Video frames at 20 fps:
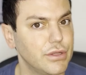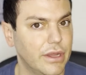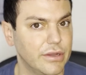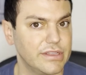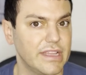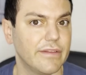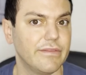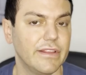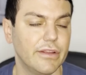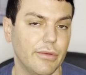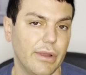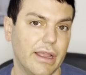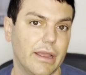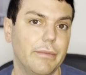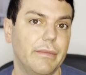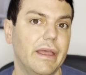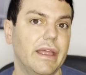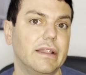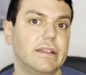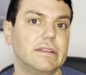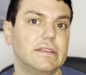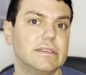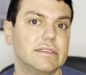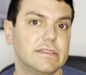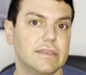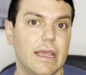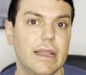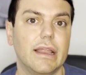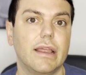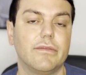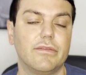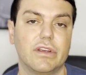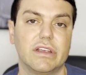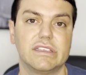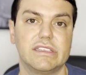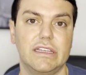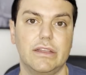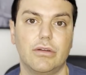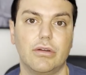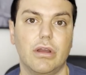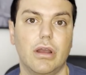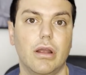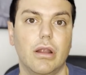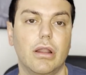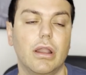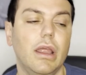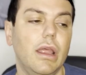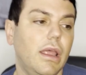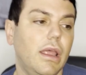So I definitely recommend signing up for casino card.